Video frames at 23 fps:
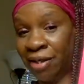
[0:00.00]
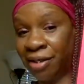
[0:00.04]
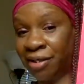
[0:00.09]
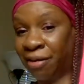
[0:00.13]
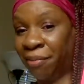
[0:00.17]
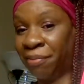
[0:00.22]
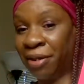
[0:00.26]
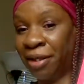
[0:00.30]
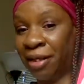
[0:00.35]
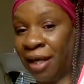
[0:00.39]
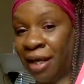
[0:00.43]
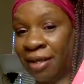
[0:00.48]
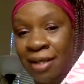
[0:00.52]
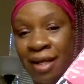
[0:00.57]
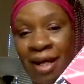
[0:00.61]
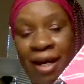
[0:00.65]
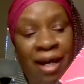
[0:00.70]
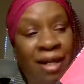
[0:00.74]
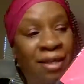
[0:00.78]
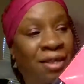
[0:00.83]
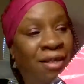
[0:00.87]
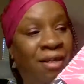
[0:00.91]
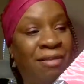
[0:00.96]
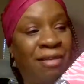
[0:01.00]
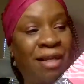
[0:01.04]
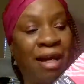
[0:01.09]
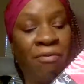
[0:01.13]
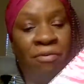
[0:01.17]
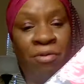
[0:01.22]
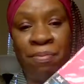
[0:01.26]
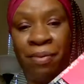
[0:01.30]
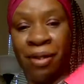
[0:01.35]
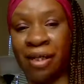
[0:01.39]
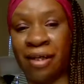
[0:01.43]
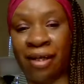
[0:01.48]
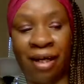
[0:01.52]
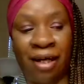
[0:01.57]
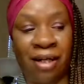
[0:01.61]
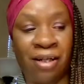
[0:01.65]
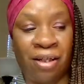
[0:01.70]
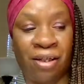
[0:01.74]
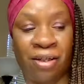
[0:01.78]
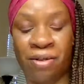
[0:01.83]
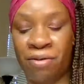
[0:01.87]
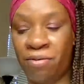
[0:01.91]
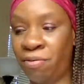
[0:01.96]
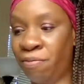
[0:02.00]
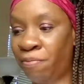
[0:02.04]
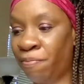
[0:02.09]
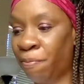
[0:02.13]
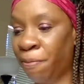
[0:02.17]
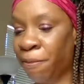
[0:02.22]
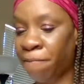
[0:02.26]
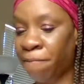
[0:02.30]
or something like that. I thought that would be kind of cute.